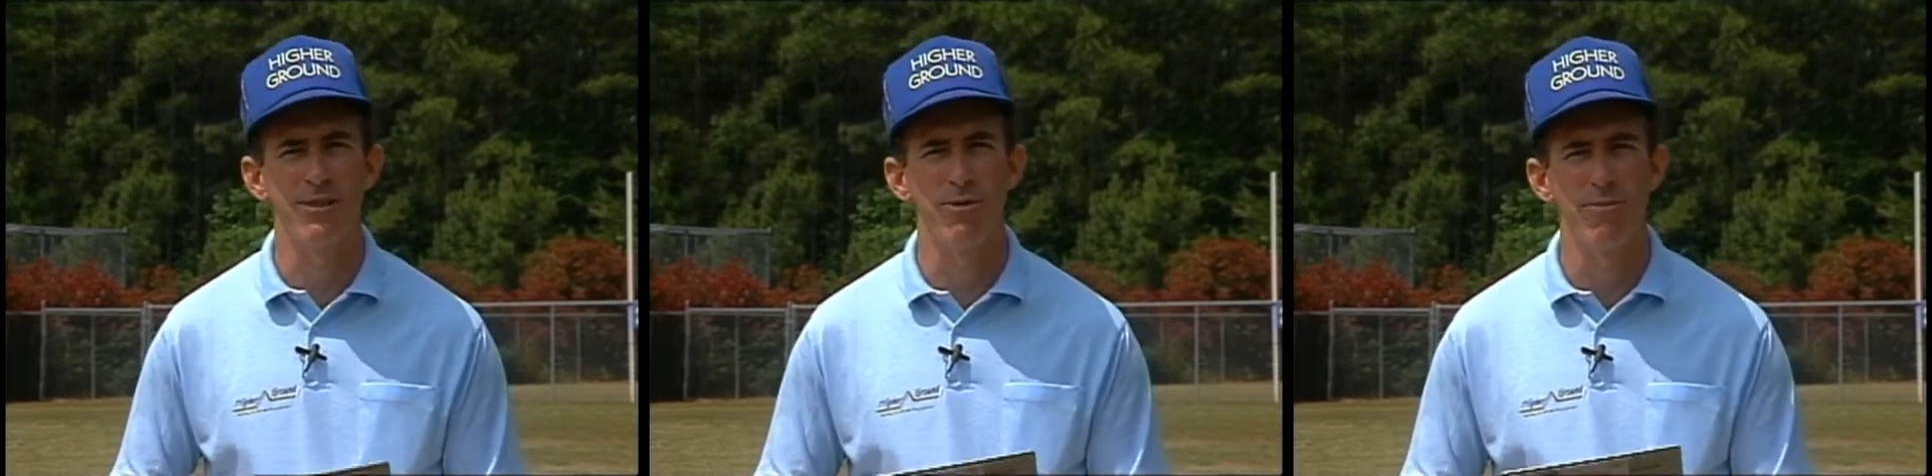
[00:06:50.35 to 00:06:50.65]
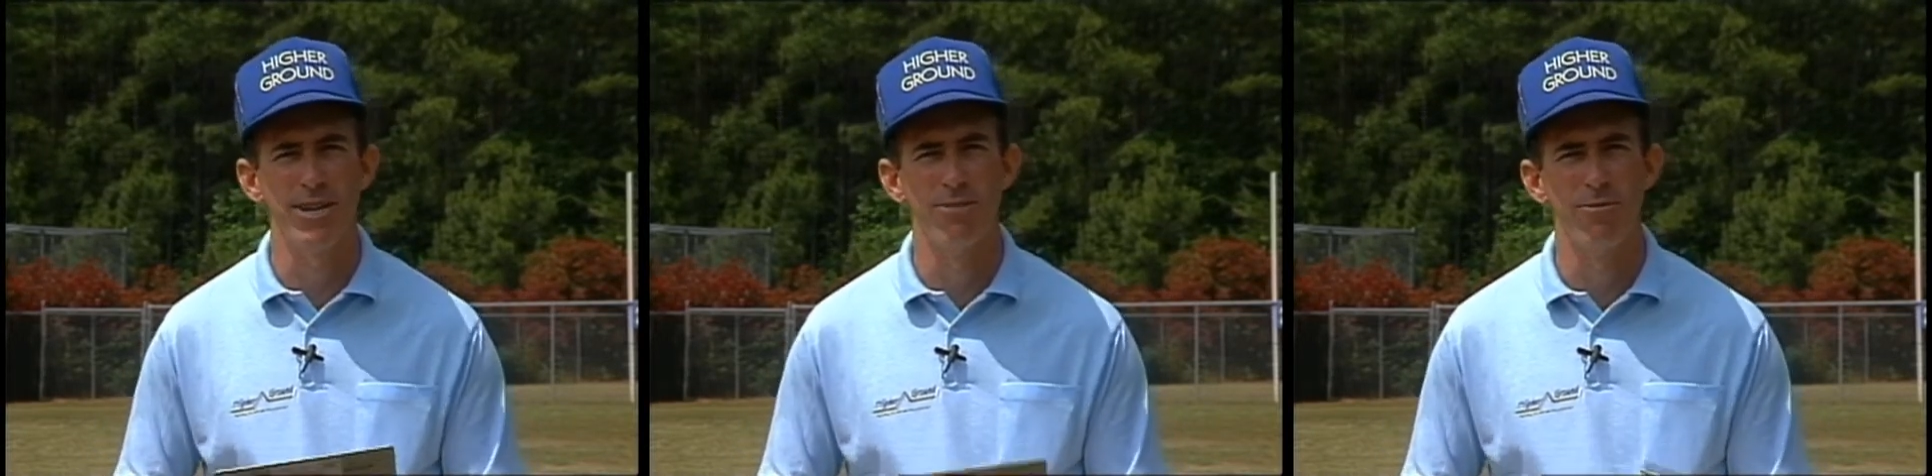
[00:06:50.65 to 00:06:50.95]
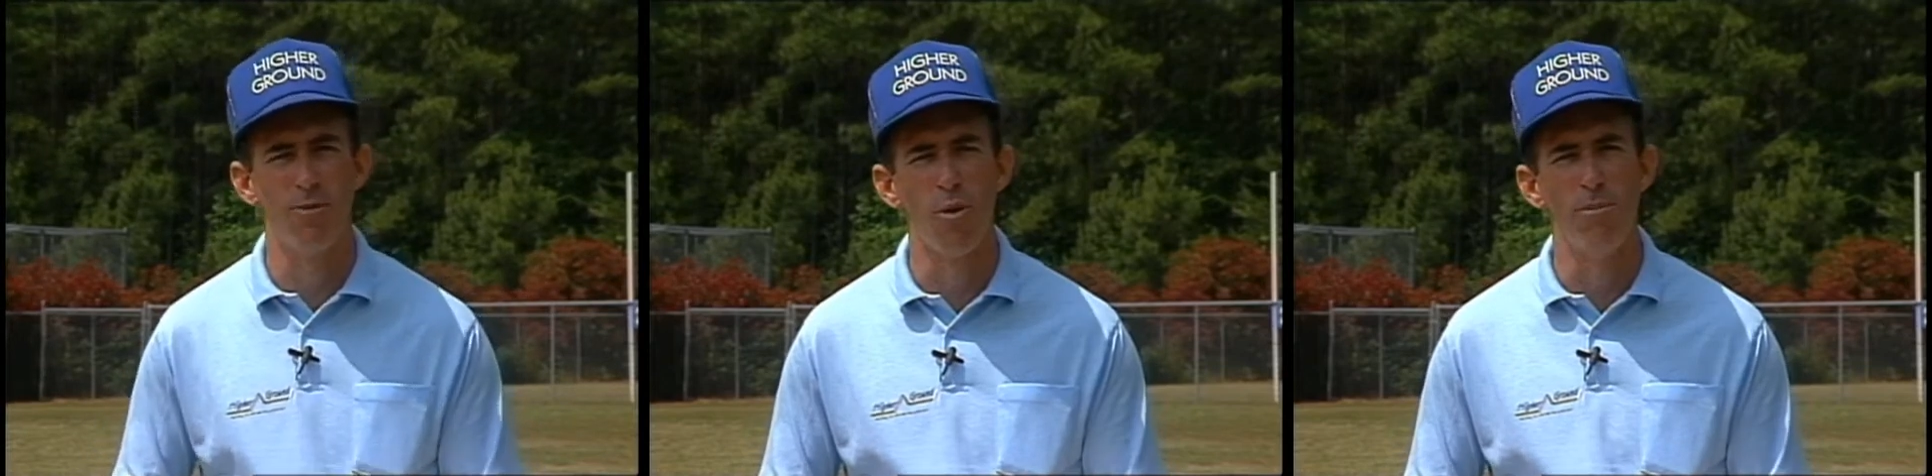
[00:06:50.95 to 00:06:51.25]
as we mentioned
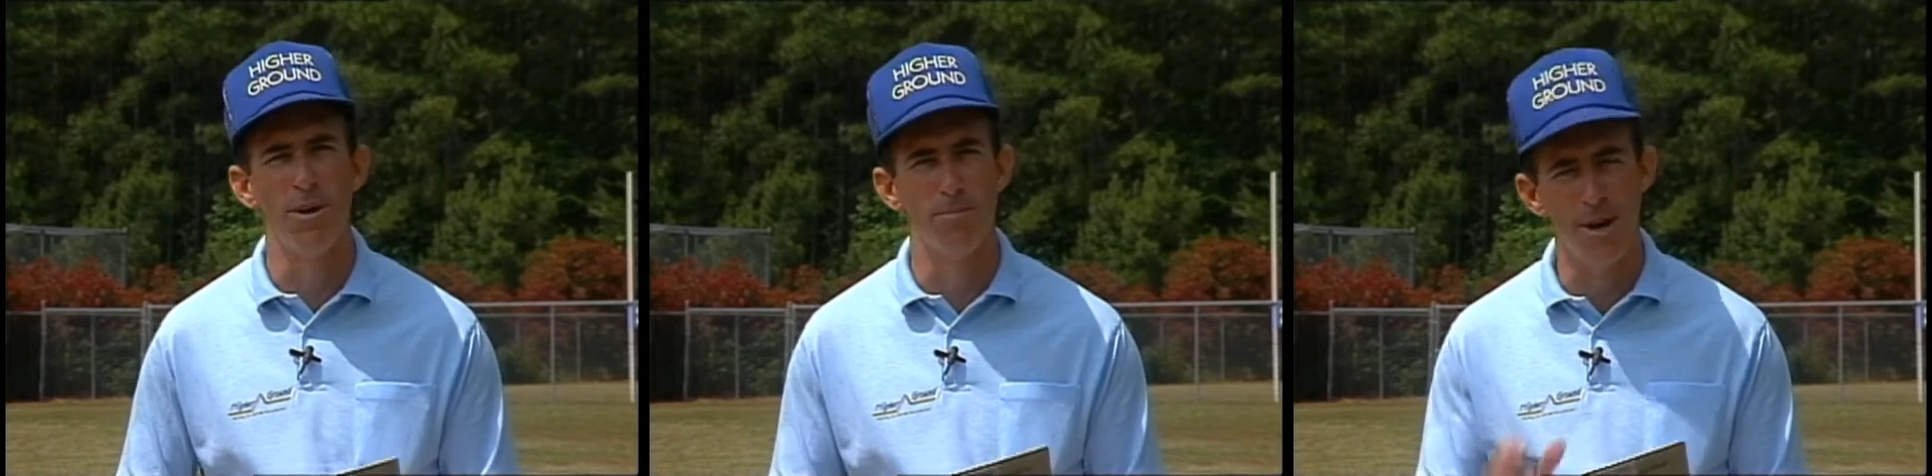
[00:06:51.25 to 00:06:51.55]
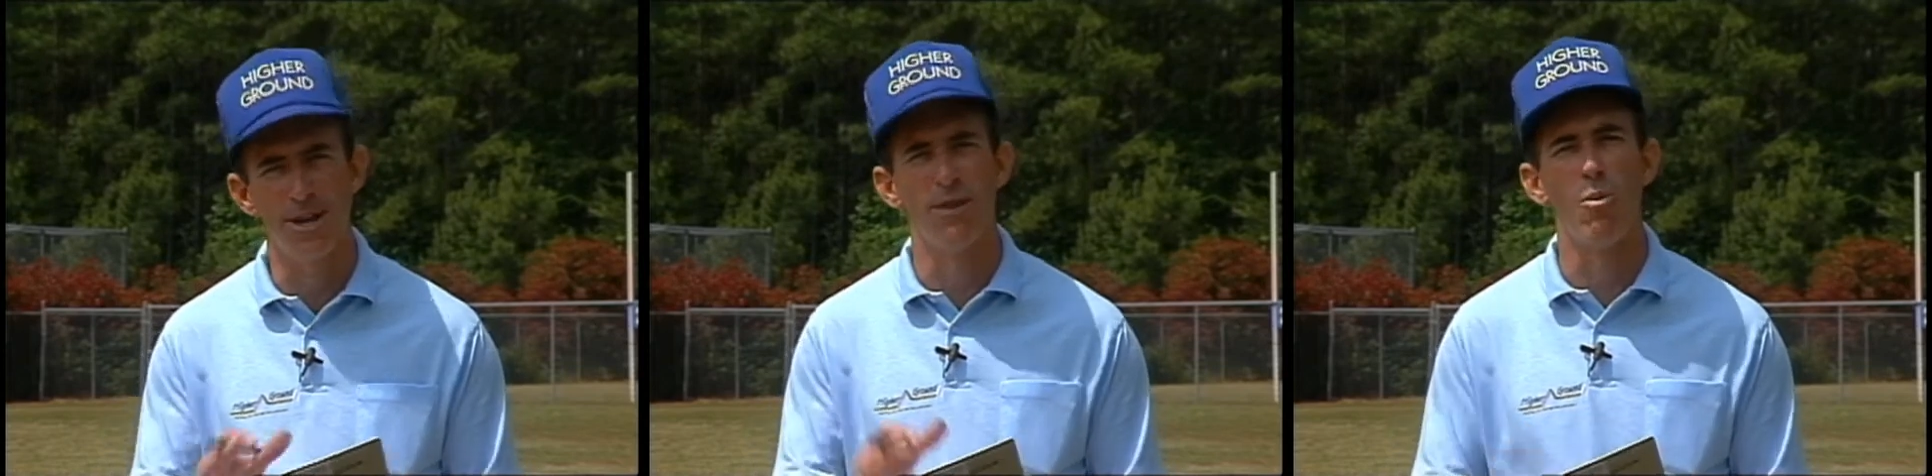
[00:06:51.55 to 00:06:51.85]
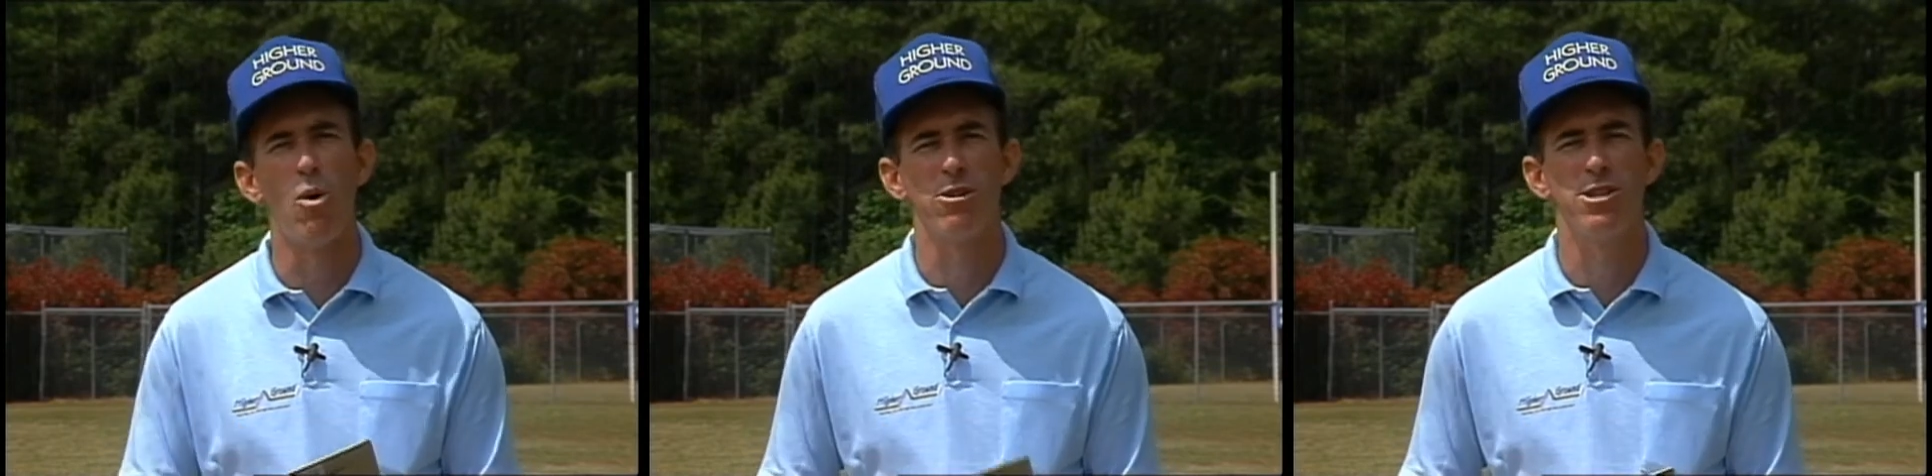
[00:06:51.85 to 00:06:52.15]
before, but a bucket of
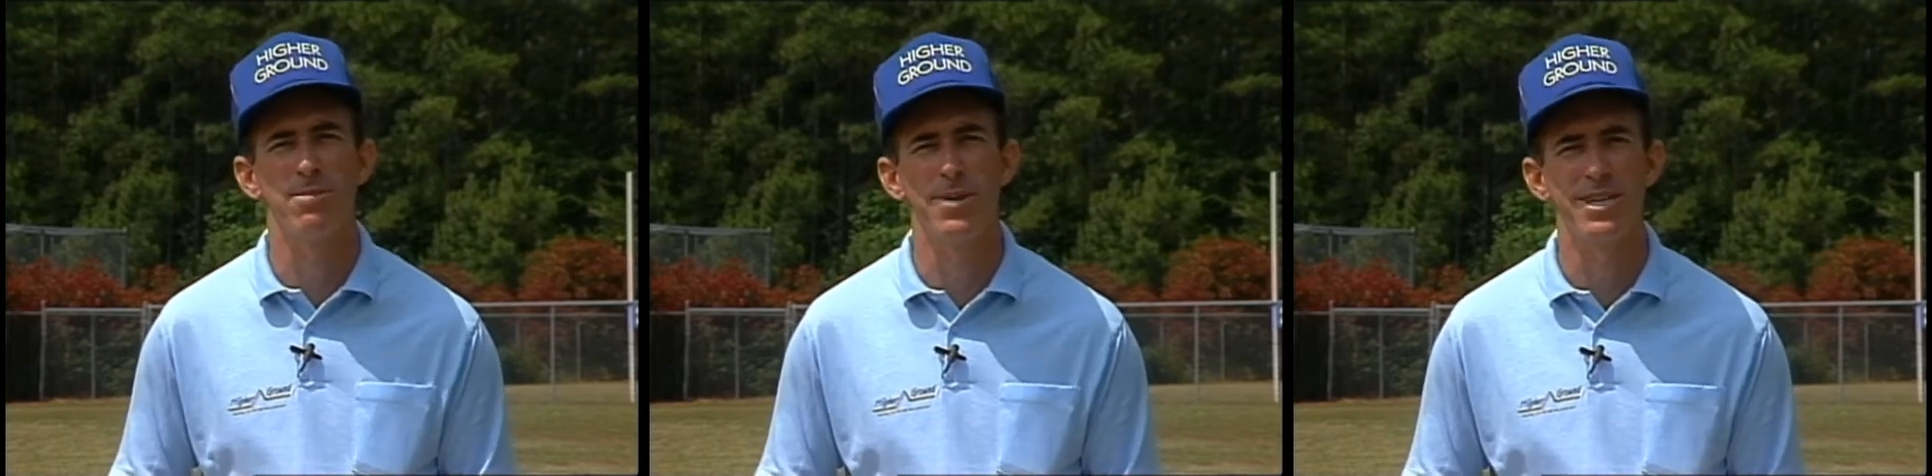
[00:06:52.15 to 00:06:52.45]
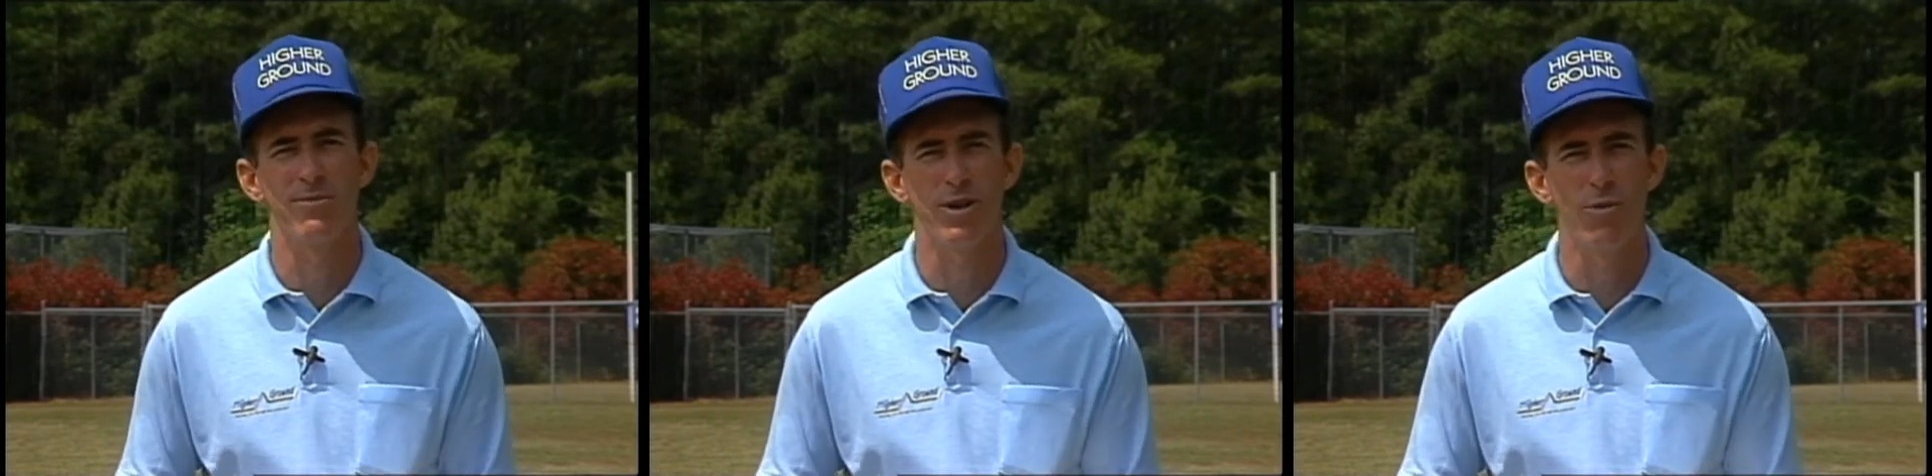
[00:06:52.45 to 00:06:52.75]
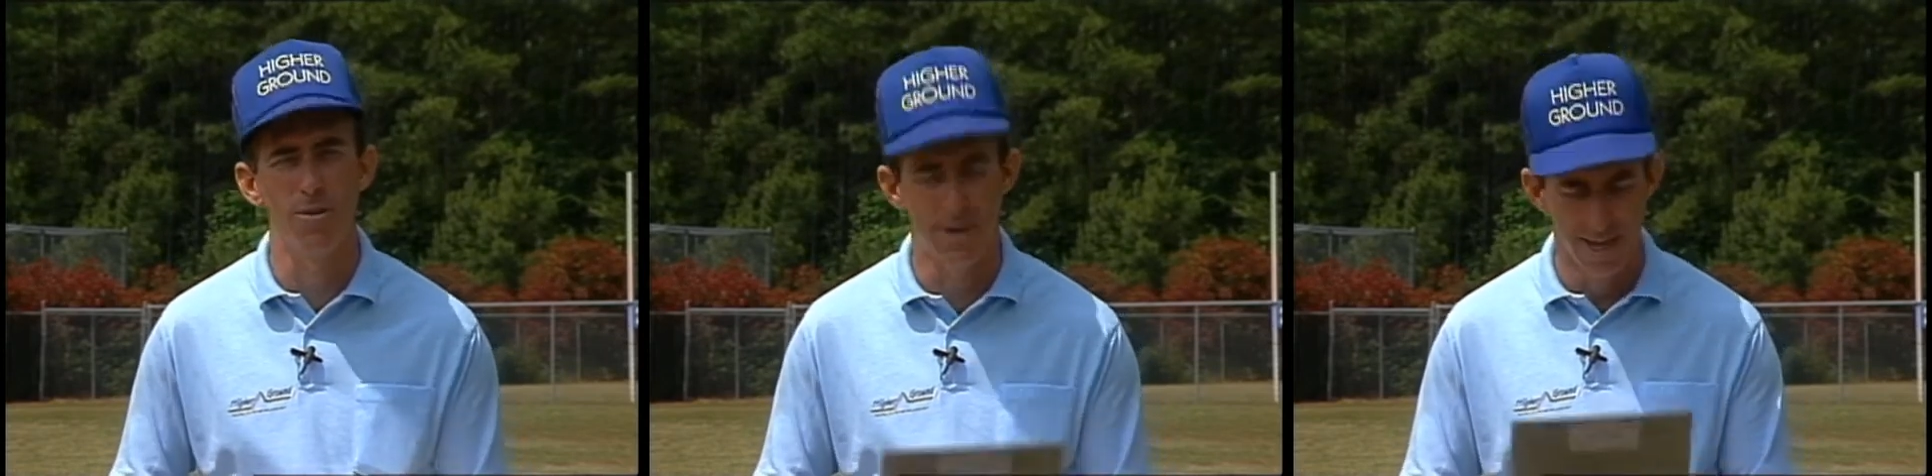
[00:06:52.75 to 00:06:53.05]
water is a piece of
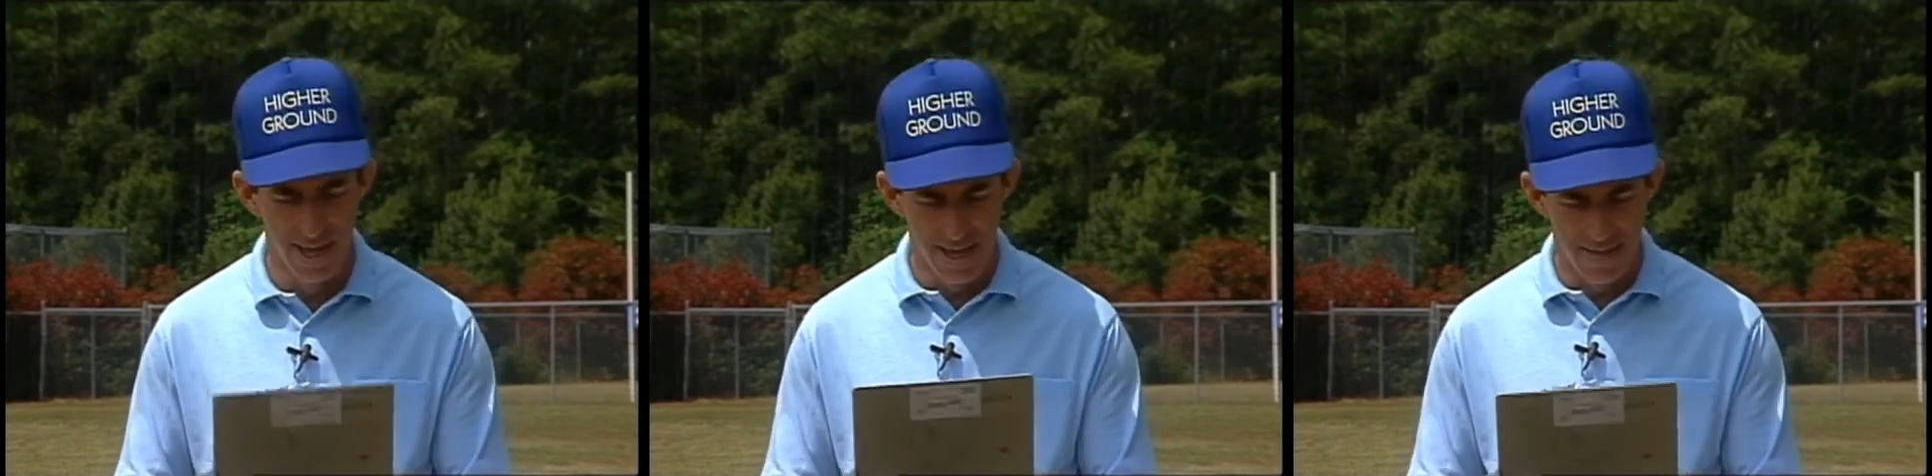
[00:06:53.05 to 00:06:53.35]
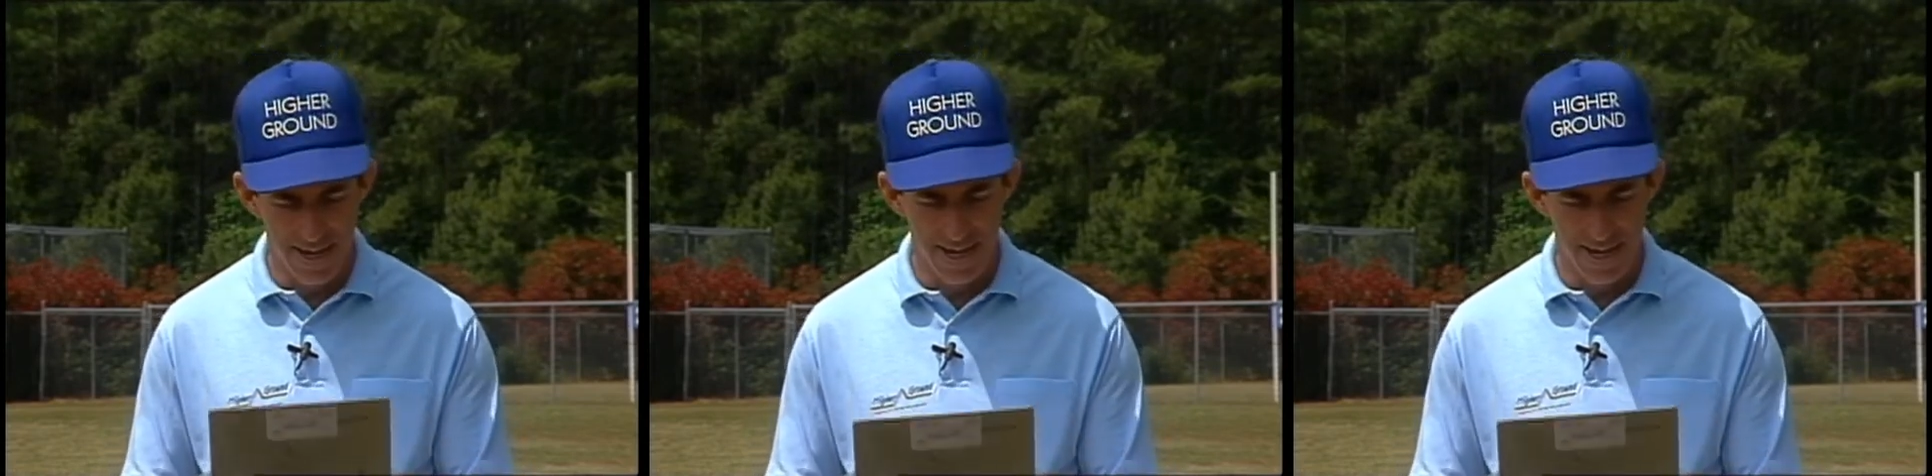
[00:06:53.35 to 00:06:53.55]
equipment that